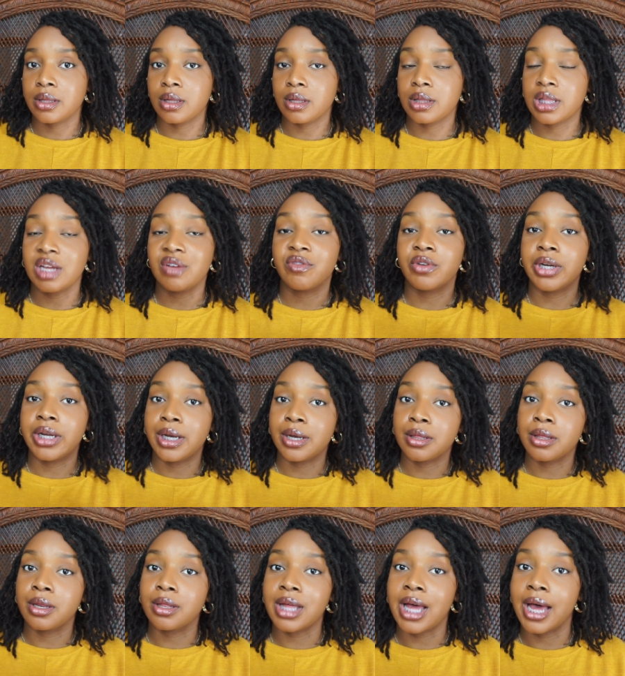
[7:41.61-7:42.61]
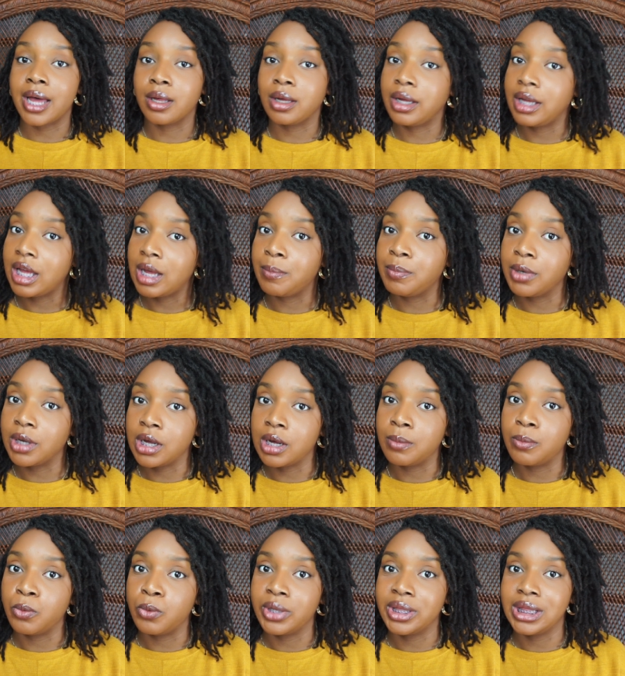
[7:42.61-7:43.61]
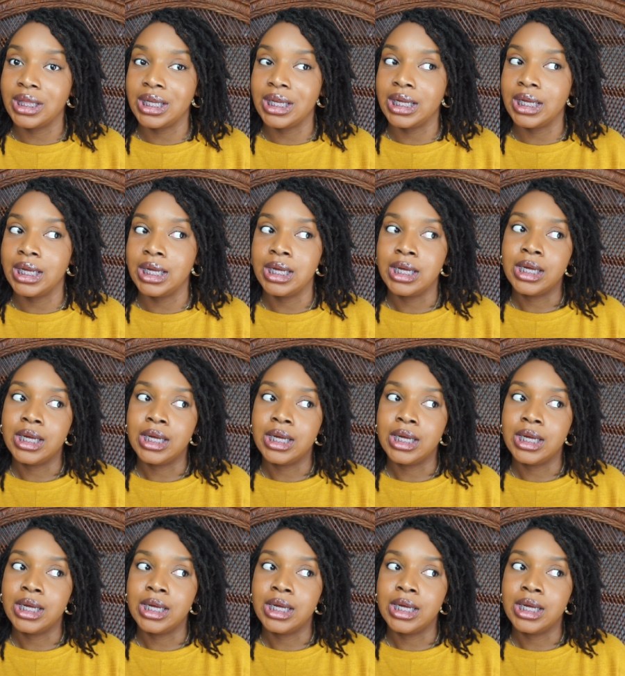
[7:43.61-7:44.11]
Say for instance, I kept up with the